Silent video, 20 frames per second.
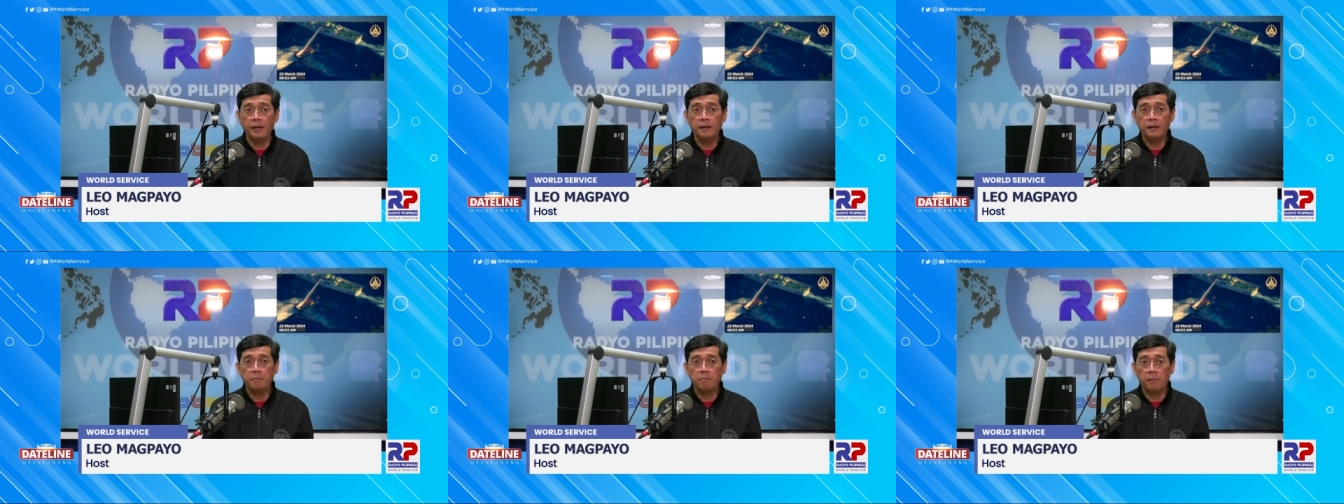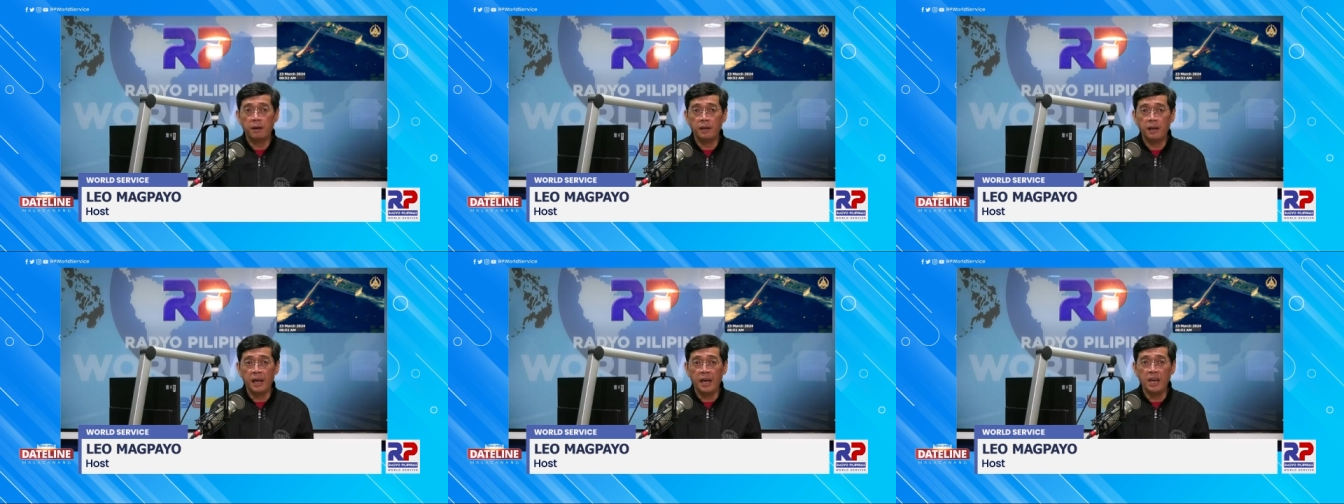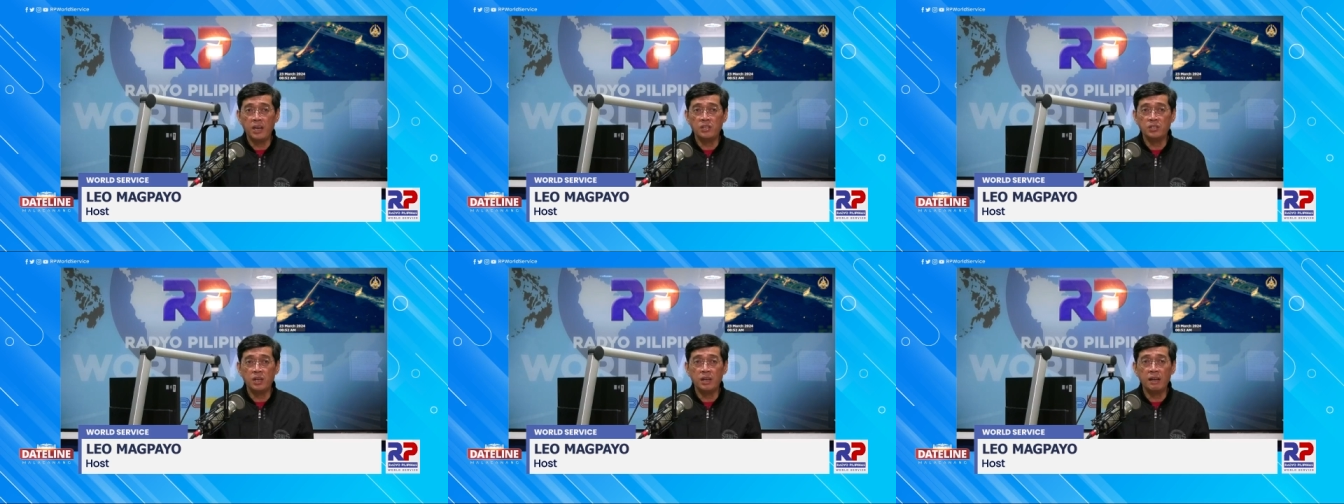
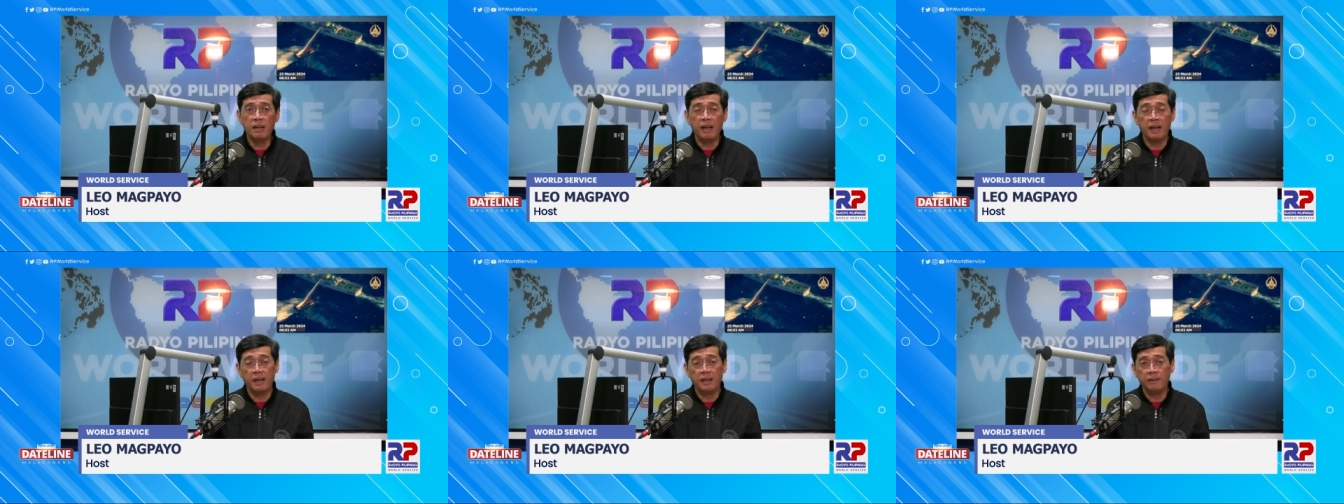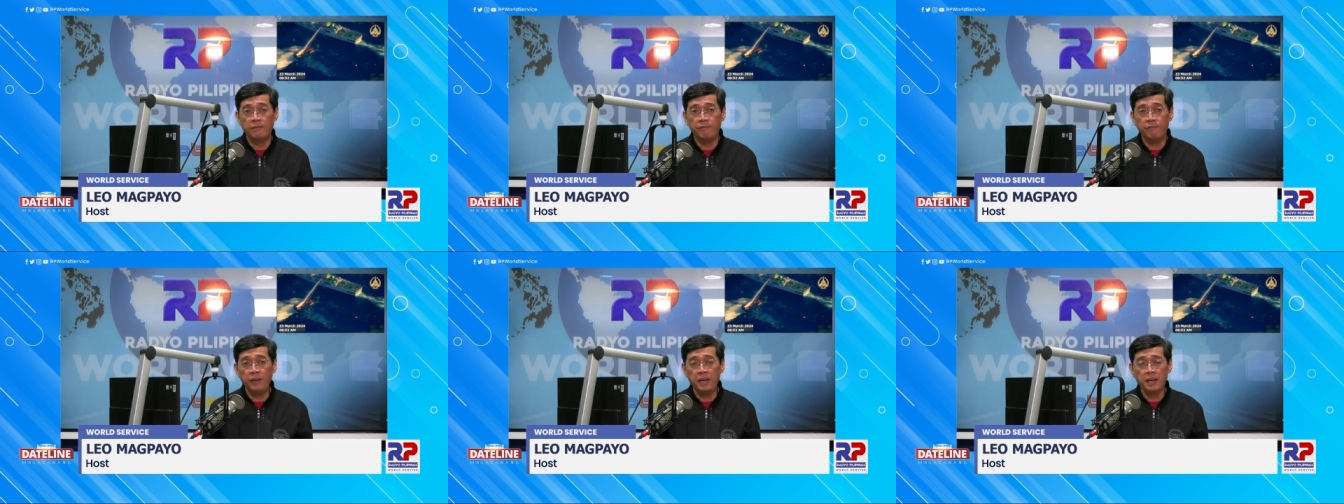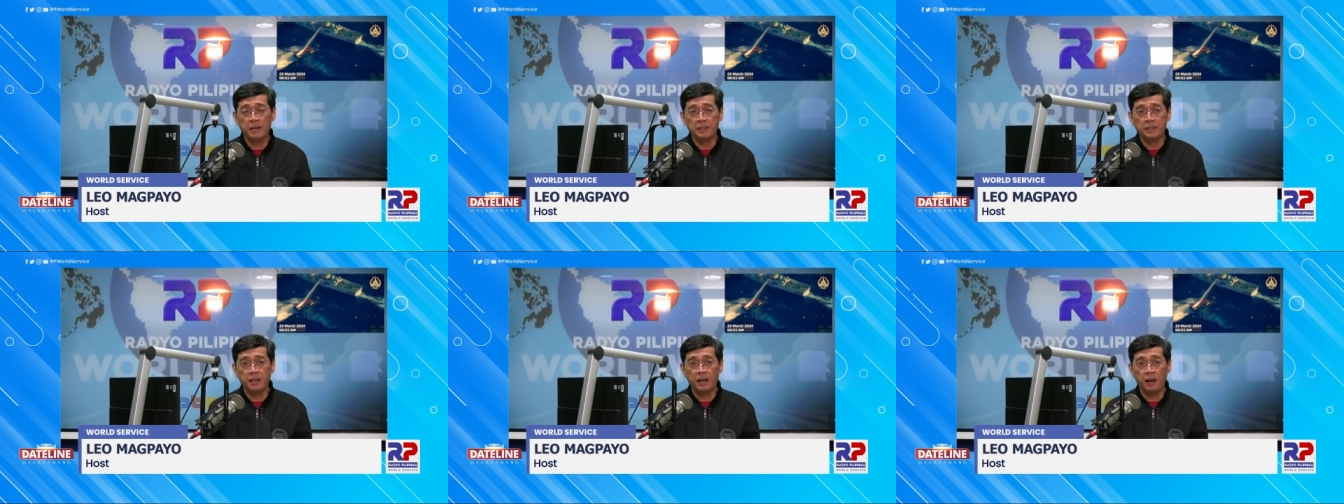Malaysia, and
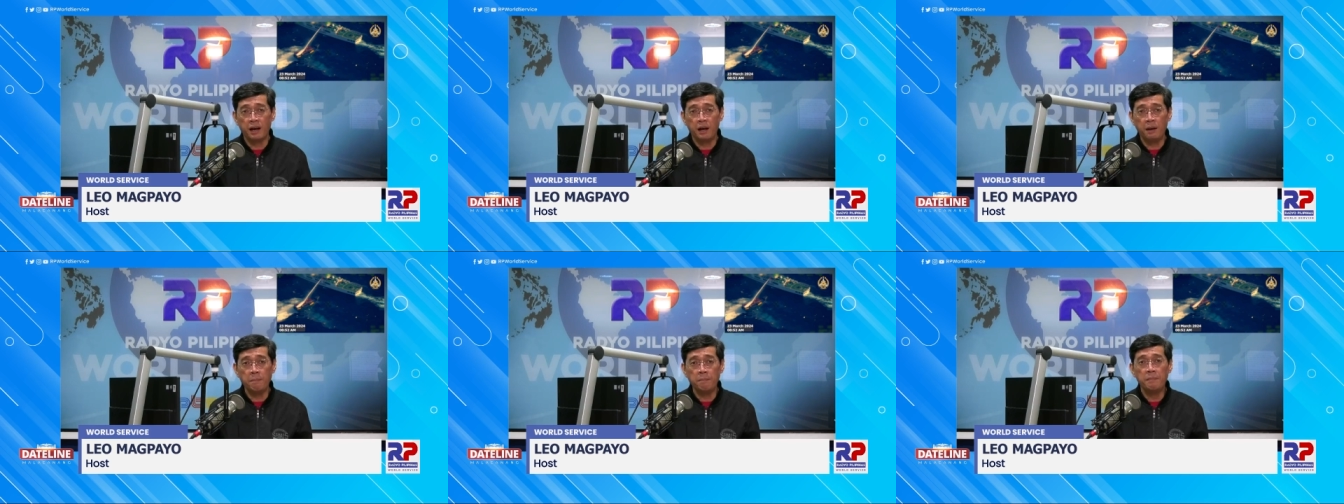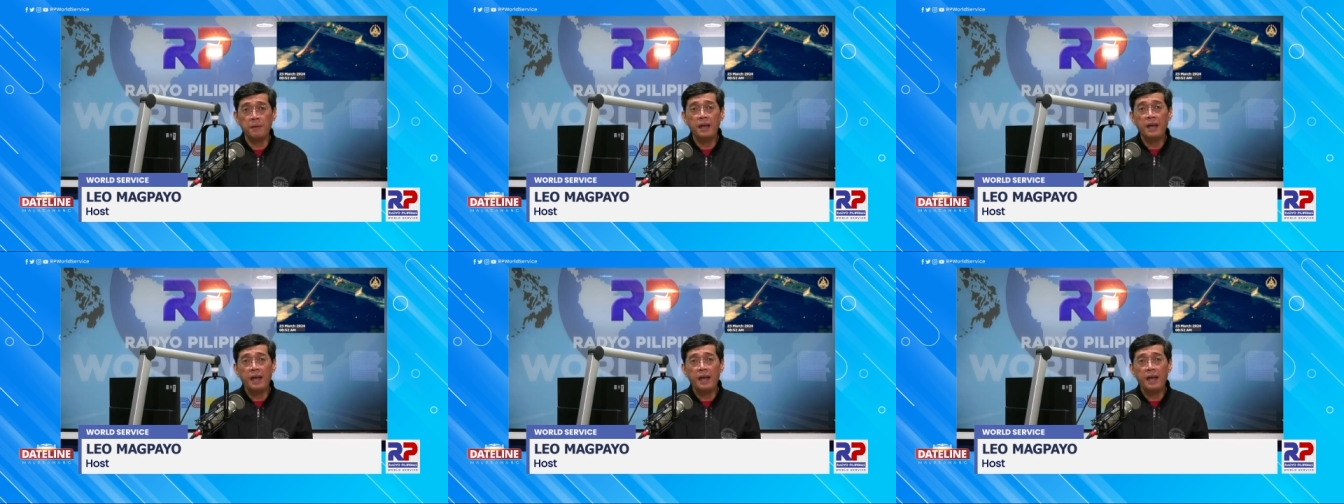Vietnam,